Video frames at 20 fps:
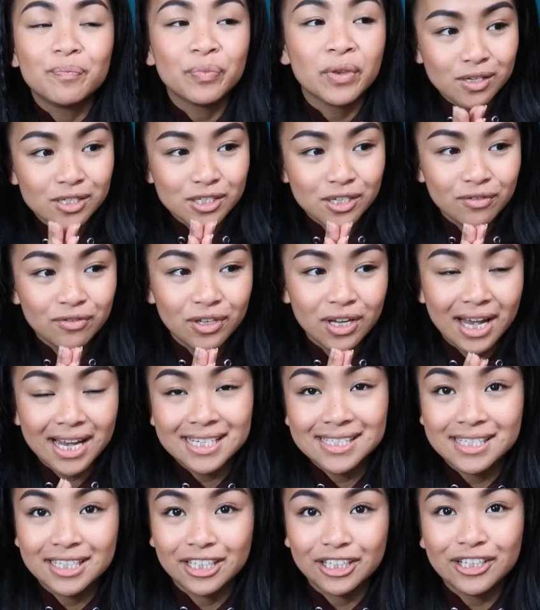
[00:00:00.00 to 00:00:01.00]
Also, if you
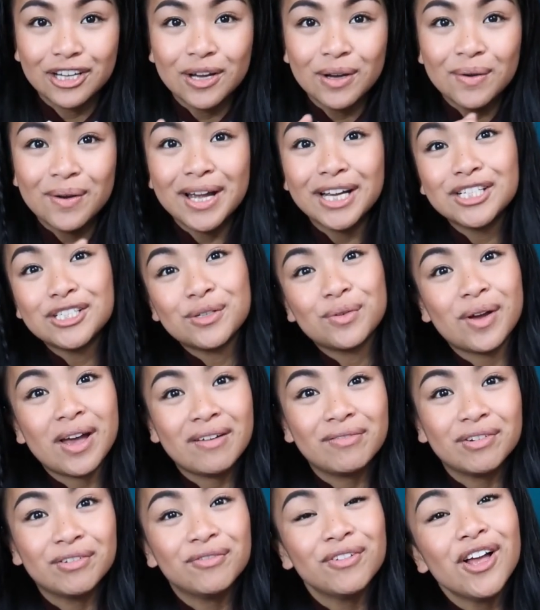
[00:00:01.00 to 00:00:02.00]
guys didn't know, I do
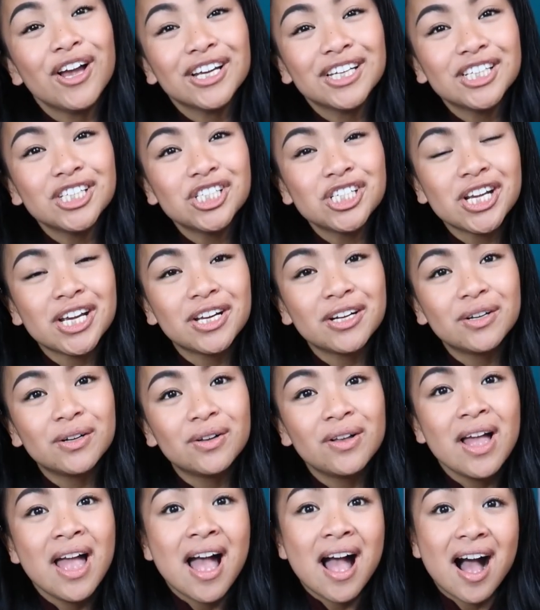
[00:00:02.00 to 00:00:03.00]
have a vlogging
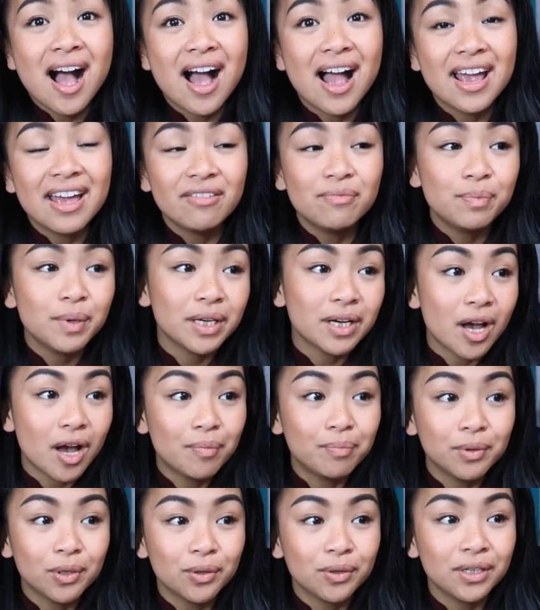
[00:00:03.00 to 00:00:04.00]
channel. I have been
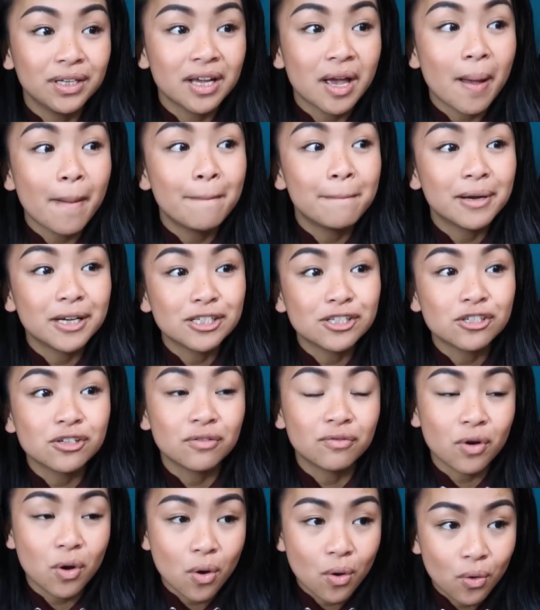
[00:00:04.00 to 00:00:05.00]
uploading a bunch
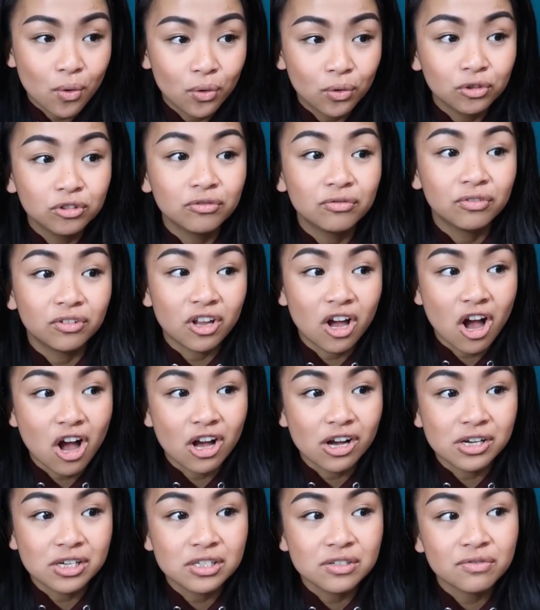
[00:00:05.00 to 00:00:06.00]
of old
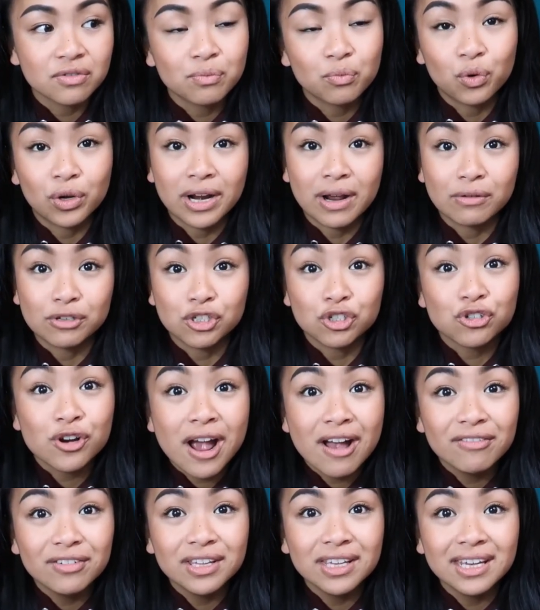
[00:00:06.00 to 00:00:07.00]
vlogs from when I was
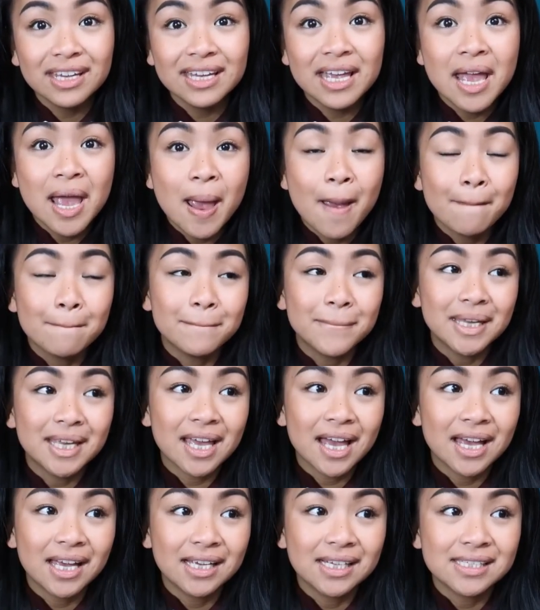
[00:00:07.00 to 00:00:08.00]
traveling
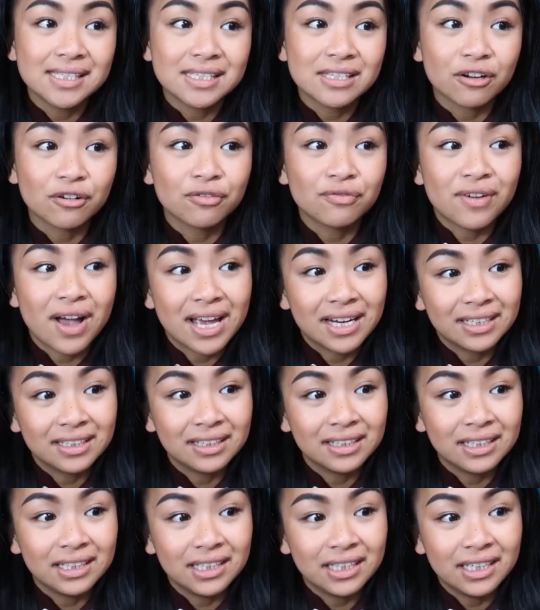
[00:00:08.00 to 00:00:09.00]
because they're
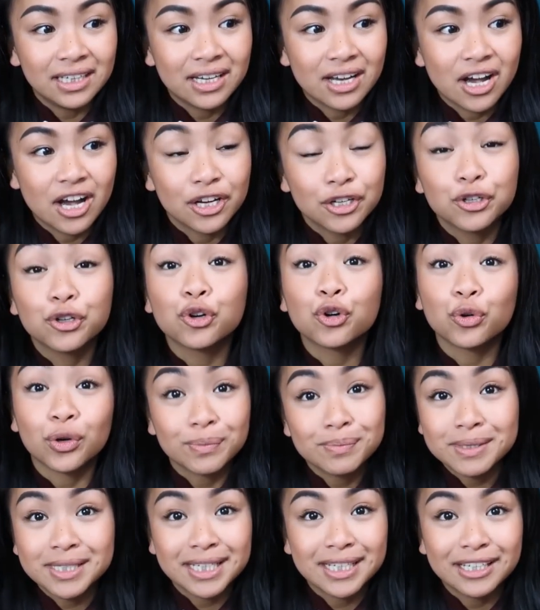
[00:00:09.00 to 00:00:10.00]
finally
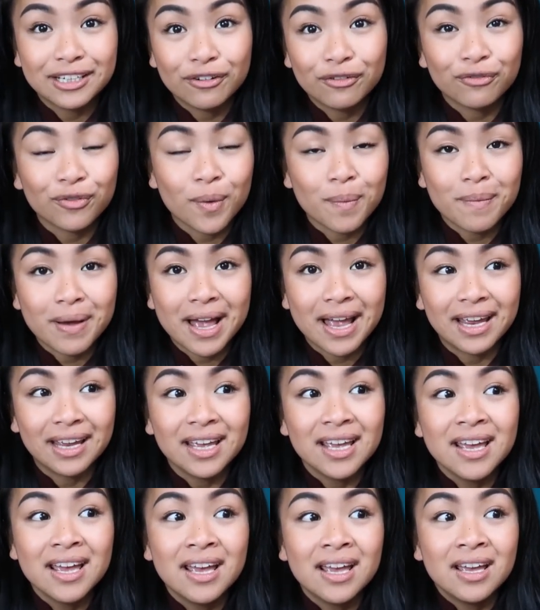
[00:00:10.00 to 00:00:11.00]
encrypted from
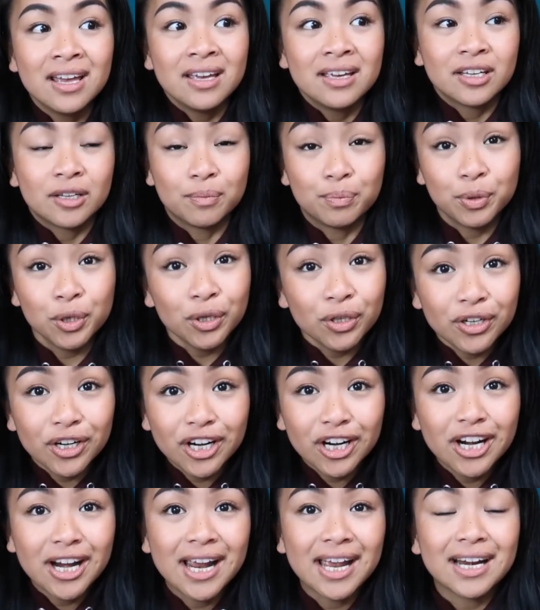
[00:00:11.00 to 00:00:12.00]
my
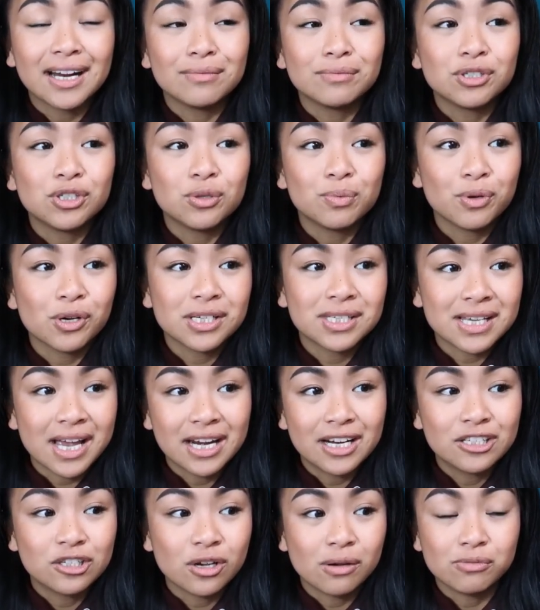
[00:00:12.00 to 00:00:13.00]
computer, and I'm super
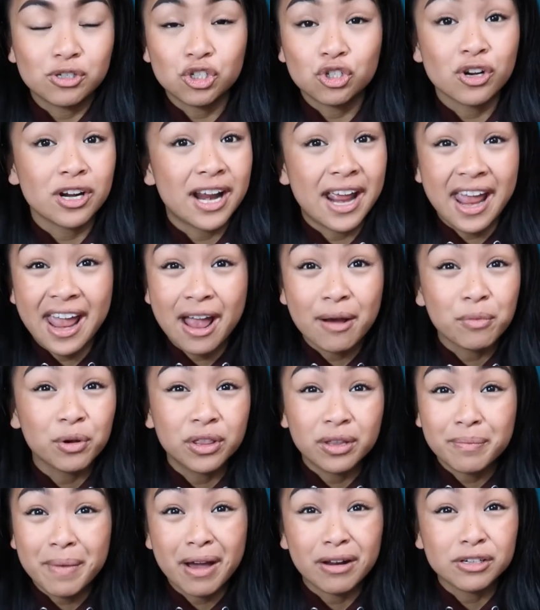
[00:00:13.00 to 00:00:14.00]
excited, so I'm just trying to
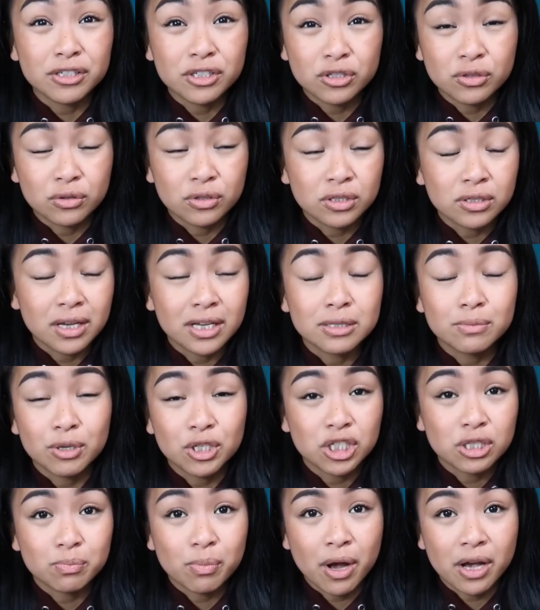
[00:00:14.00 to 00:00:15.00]
hammer them out as
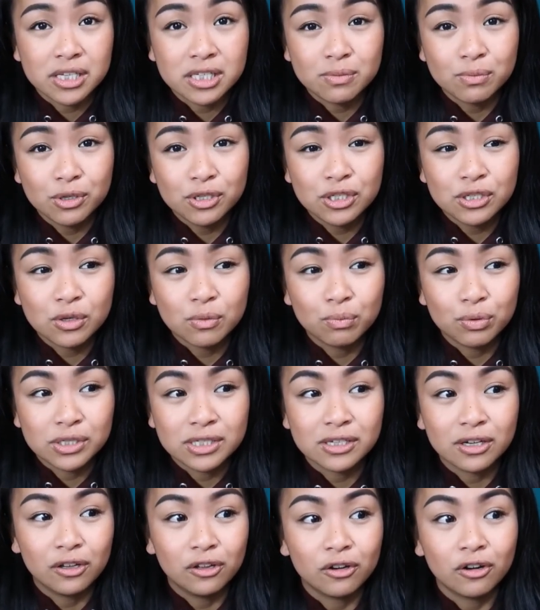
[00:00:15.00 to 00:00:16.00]
much as possible. So
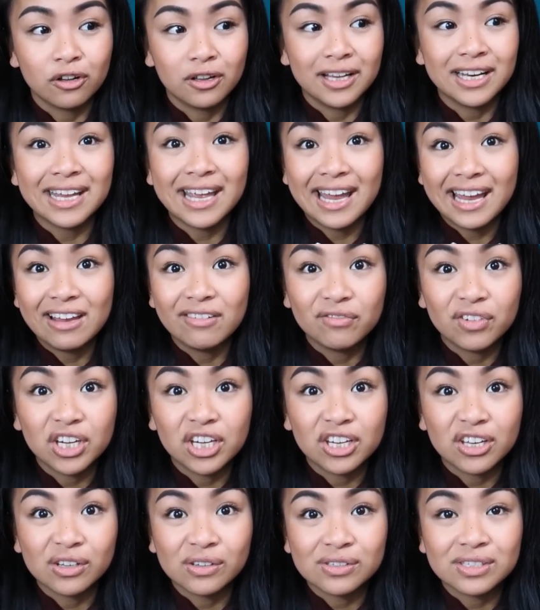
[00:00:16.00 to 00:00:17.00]
Brazil, there are like 8
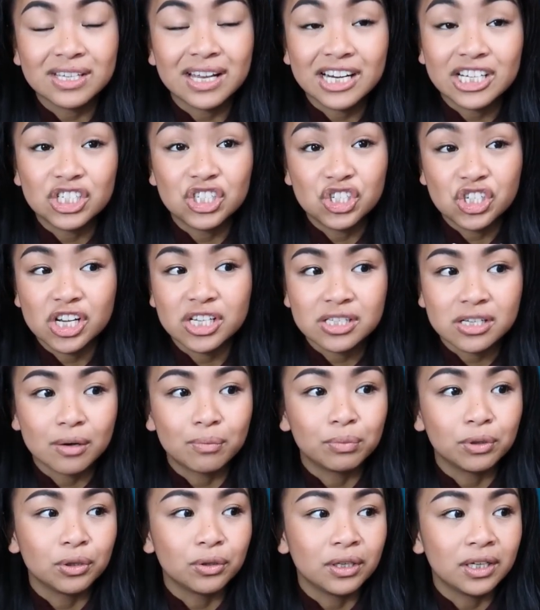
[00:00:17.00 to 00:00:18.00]
videos that I just
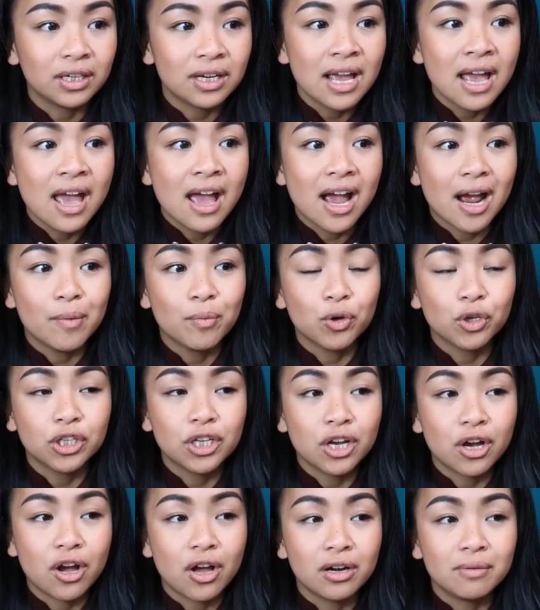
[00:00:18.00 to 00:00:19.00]
uploaded. I'm
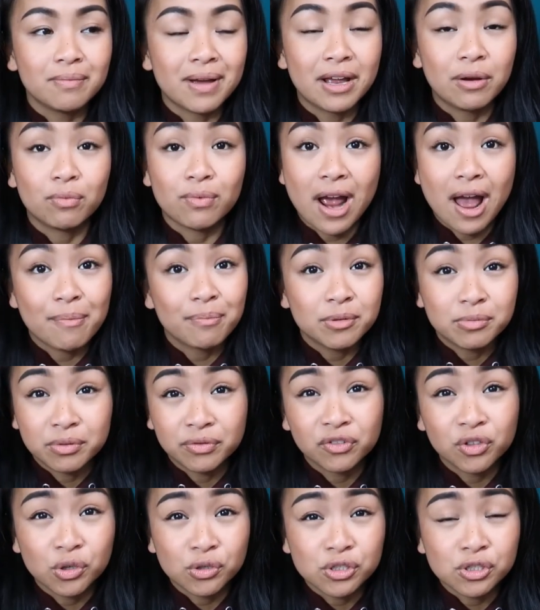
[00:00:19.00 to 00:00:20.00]
working on my wrap-up
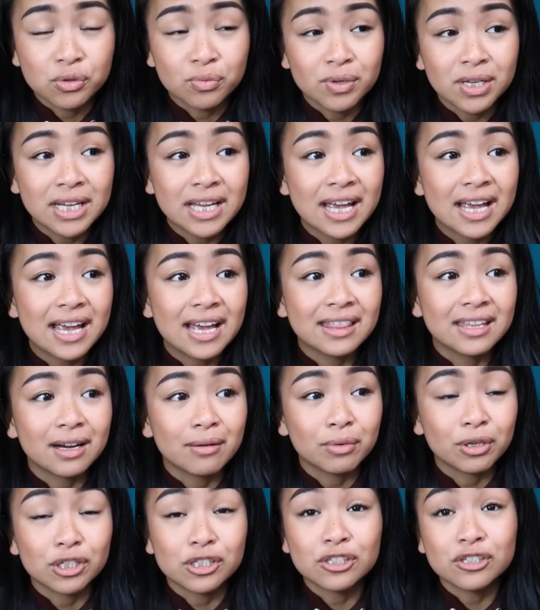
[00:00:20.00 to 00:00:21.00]
of Costa Rica, and then
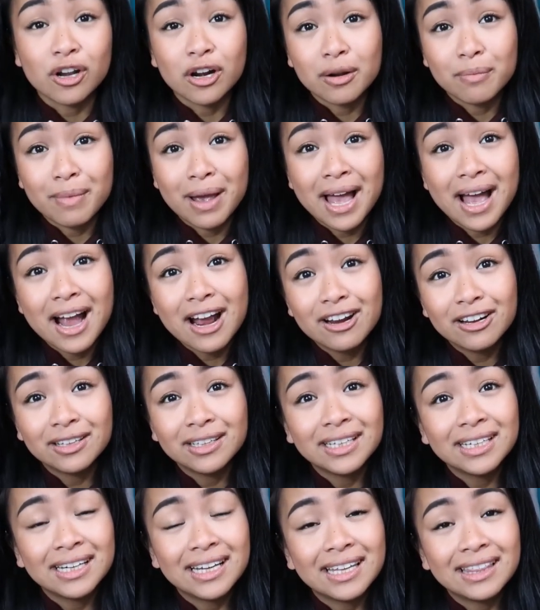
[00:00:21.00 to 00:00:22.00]
I'm going to start on my
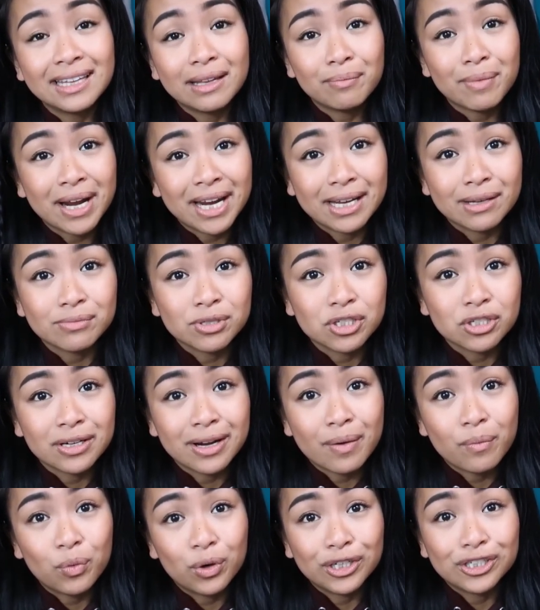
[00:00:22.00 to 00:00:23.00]
Ireland, and then my
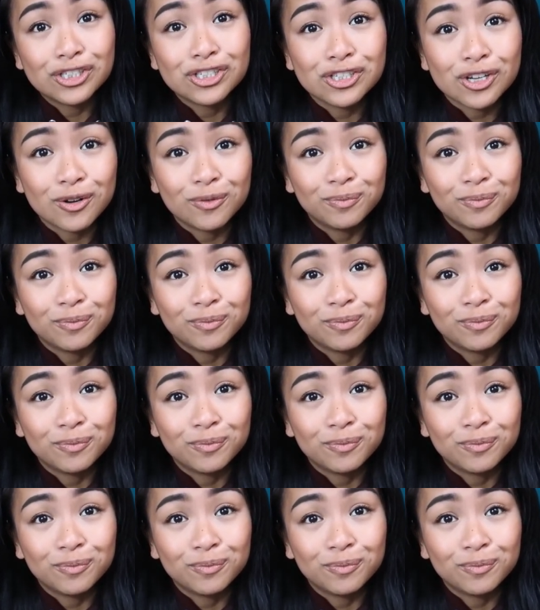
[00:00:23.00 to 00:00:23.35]
Amsterdam one.